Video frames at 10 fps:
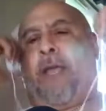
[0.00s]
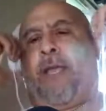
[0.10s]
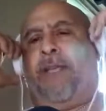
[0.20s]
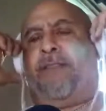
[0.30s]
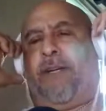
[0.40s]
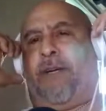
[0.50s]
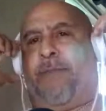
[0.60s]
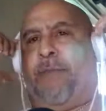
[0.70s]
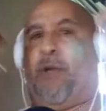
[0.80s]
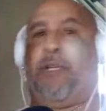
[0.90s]
he
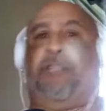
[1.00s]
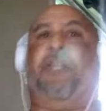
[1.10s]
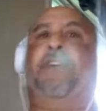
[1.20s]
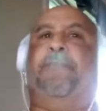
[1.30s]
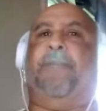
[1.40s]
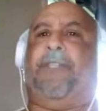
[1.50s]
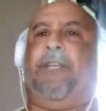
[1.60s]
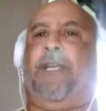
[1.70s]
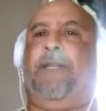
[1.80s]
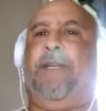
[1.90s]
bought a jugs
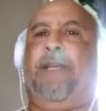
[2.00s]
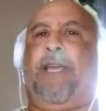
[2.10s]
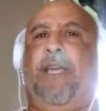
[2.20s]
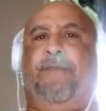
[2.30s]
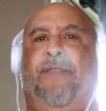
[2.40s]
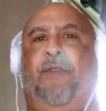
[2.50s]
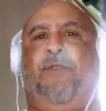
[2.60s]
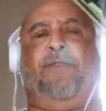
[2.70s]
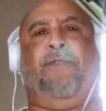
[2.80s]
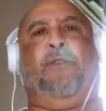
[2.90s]
machine, and for
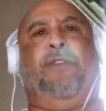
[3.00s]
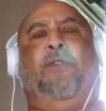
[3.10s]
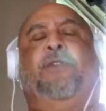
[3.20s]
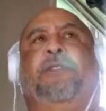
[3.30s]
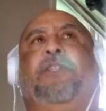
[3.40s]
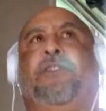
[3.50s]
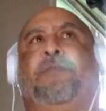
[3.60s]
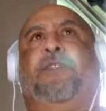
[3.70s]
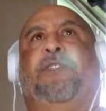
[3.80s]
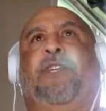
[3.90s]
those of you that know what a jugs
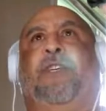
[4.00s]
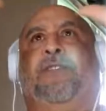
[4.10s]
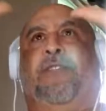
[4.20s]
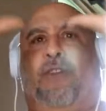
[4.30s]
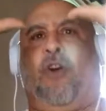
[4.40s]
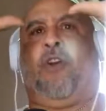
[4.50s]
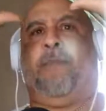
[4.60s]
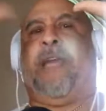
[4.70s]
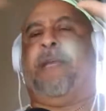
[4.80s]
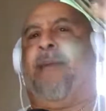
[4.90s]
machine is, it's an
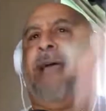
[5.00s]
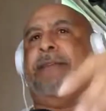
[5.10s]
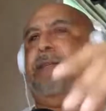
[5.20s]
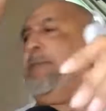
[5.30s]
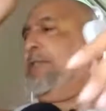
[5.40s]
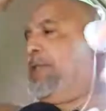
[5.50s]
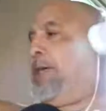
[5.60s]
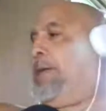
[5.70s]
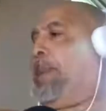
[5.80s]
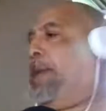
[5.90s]
automatic passing
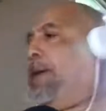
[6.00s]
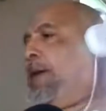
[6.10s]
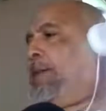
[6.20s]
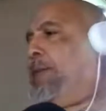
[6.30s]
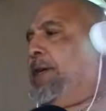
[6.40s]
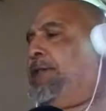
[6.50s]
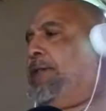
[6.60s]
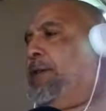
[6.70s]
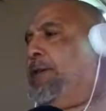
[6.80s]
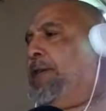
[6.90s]
machine
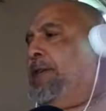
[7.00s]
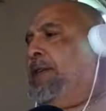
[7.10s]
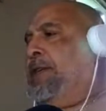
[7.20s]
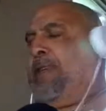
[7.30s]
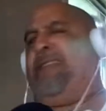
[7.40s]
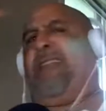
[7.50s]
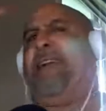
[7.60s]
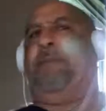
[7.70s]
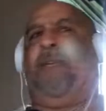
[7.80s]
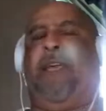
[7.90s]
because he's
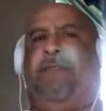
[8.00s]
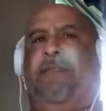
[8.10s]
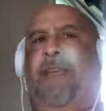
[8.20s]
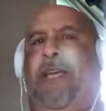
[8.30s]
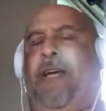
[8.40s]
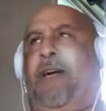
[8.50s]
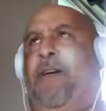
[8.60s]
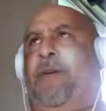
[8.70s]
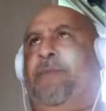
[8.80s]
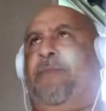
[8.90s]
like me. He has
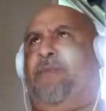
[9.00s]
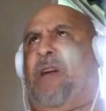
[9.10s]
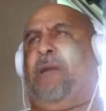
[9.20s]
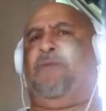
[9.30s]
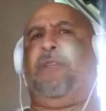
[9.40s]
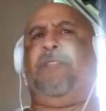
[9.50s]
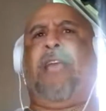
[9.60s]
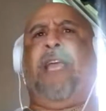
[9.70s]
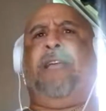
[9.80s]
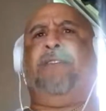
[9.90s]
some problems with his
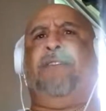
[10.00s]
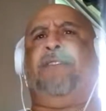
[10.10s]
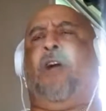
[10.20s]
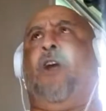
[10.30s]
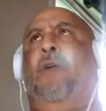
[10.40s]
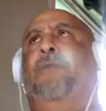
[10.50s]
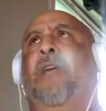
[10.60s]
hands and his arm,